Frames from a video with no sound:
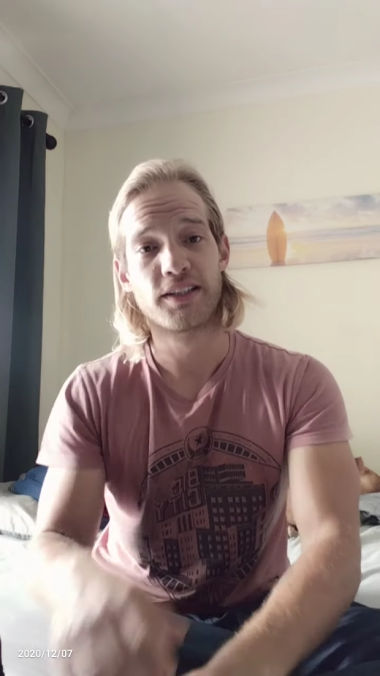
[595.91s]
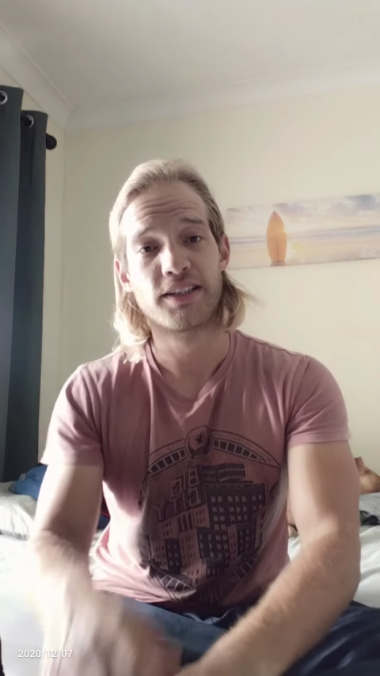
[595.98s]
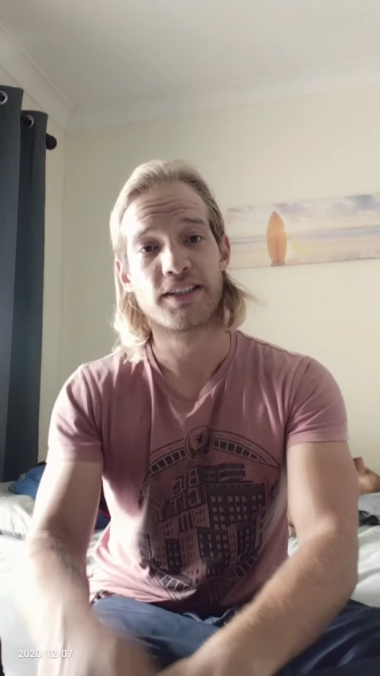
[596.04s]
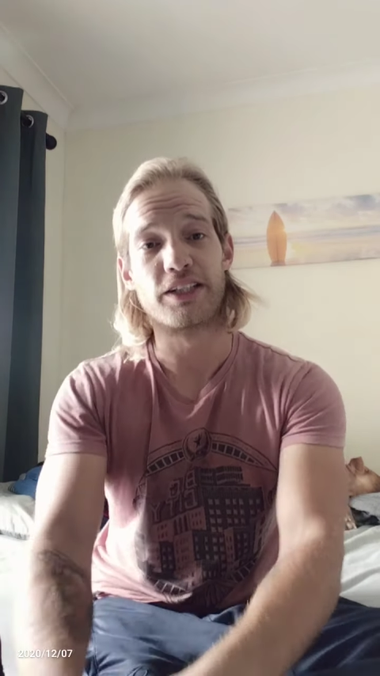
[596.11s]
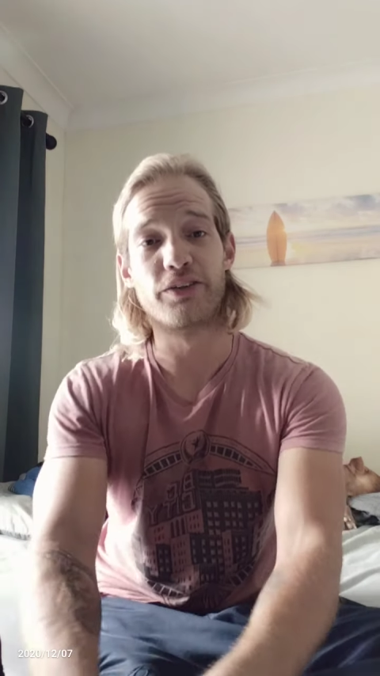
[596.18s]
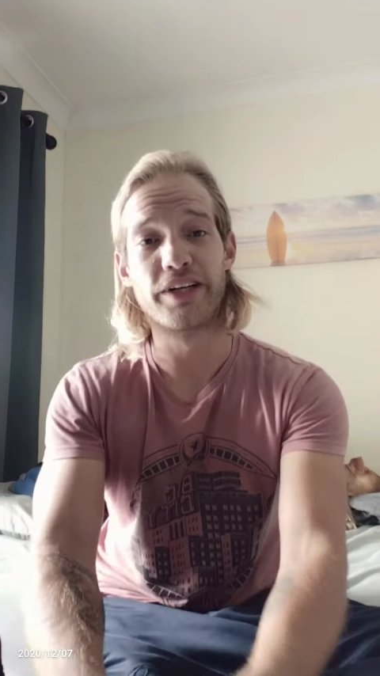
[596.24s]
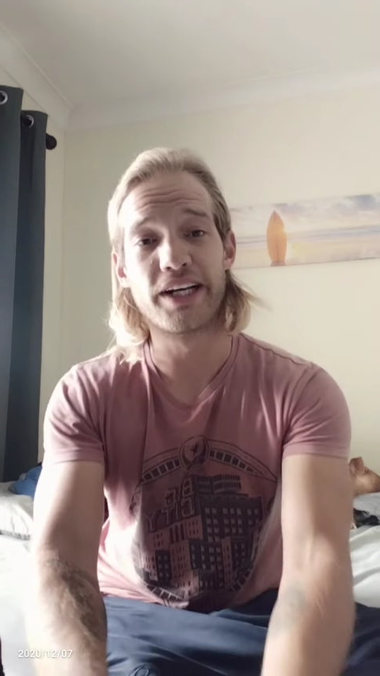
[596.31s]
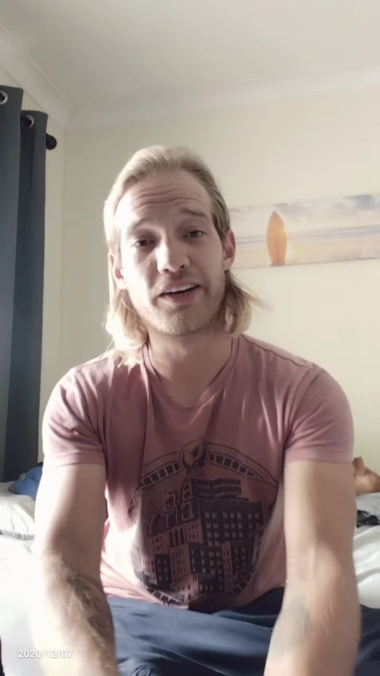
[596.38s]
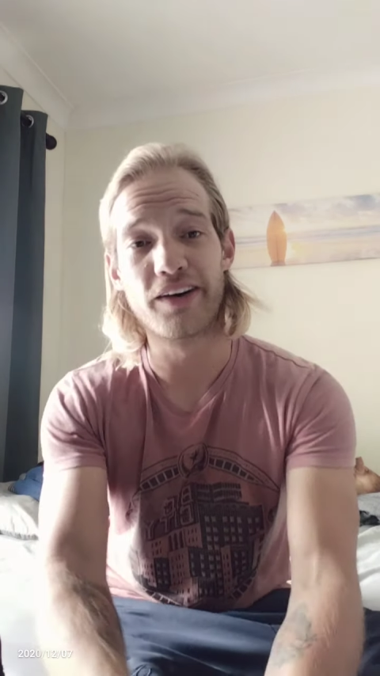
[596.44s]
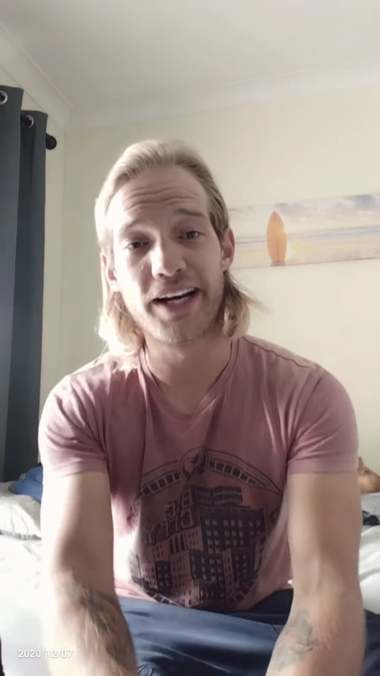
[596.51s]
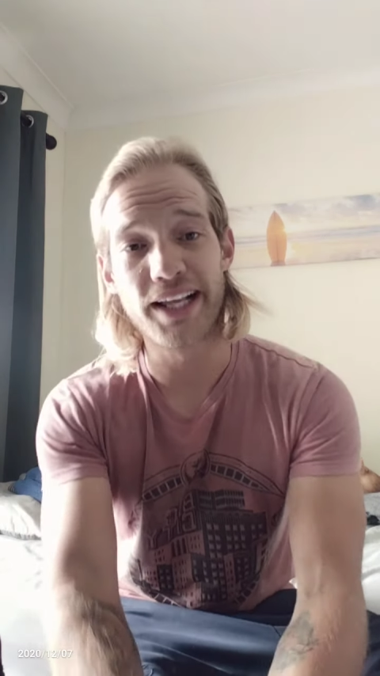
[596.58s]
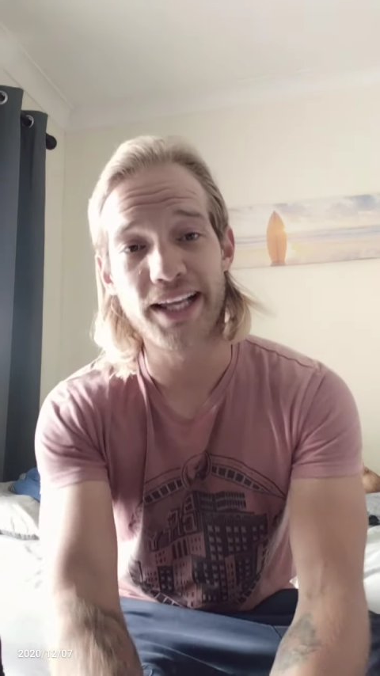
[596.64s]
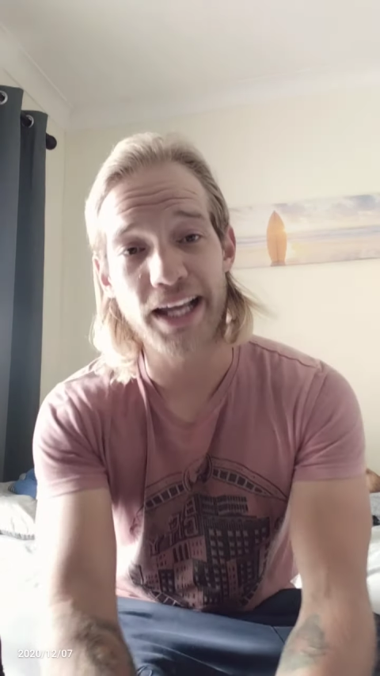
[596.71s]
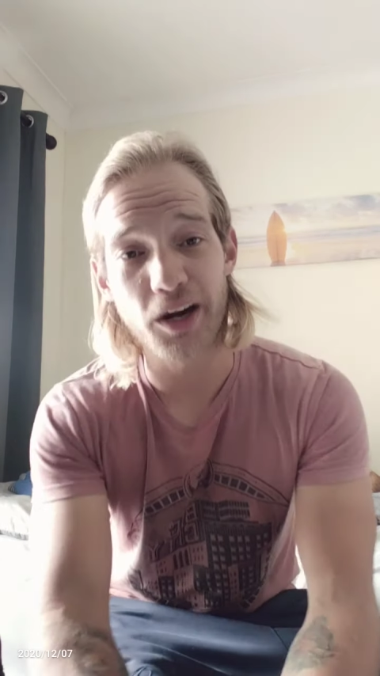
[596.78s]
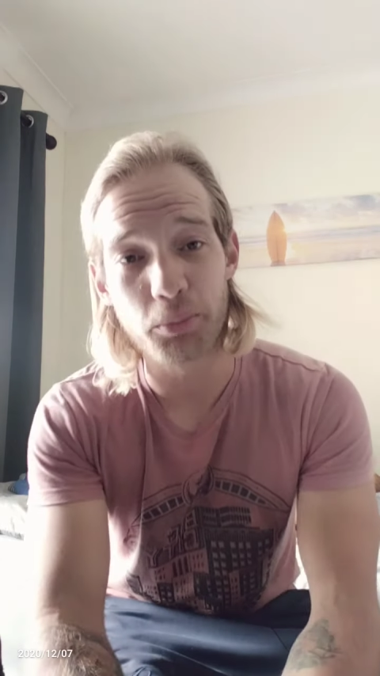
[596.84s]
I really, really
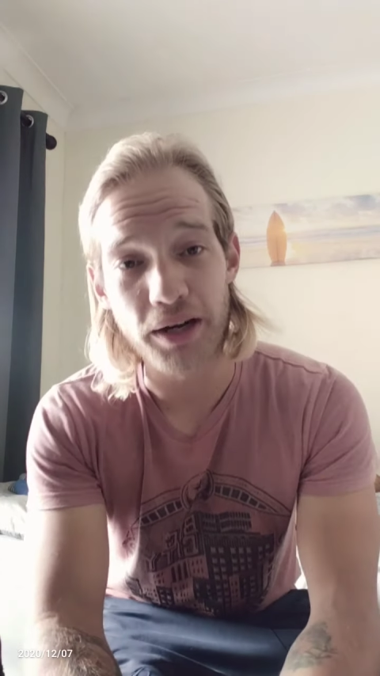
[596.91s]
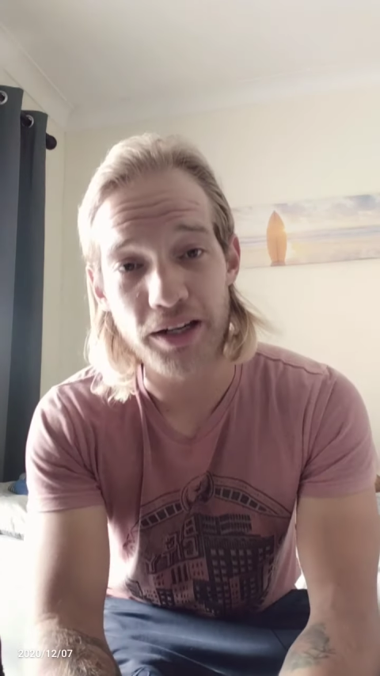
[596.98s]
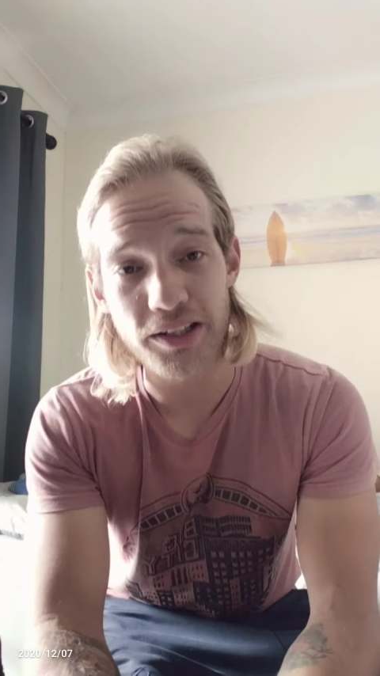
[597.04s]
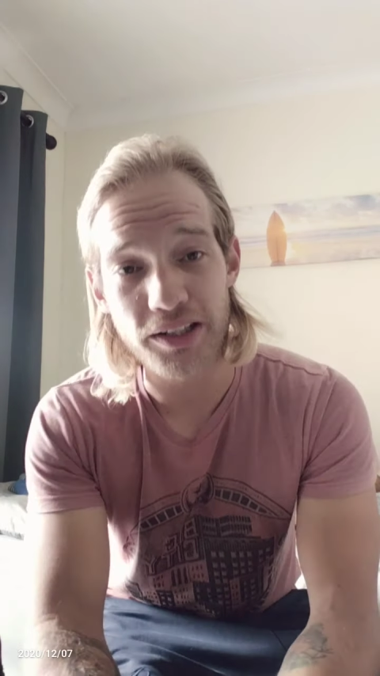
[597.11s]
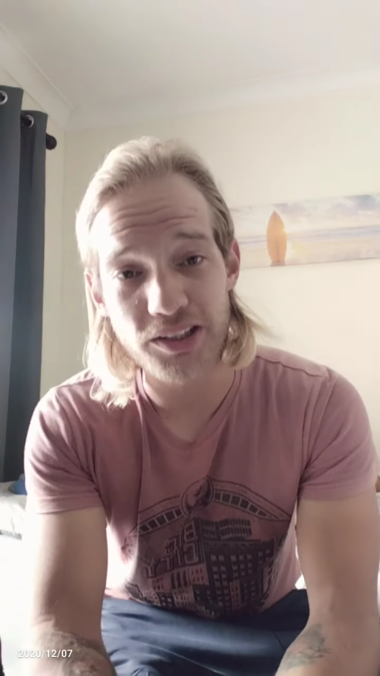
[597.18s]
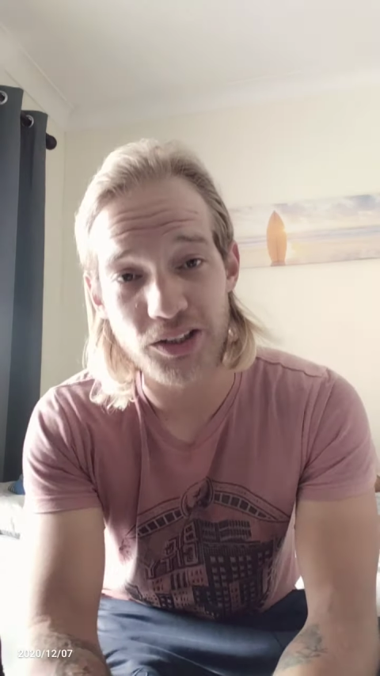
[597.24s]
care about you,